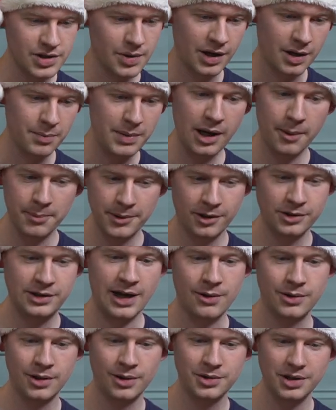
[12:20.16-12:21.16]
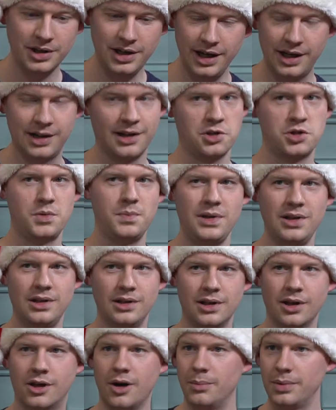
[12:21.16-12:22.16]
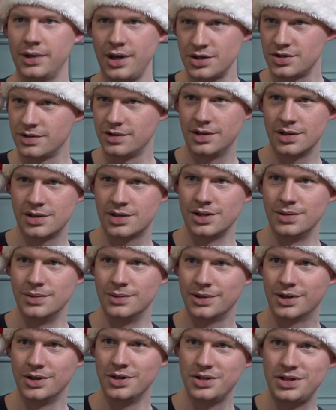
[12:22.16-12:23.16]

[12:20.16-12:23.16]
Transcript: and so it can be upload, download. It can actually be a combination of the two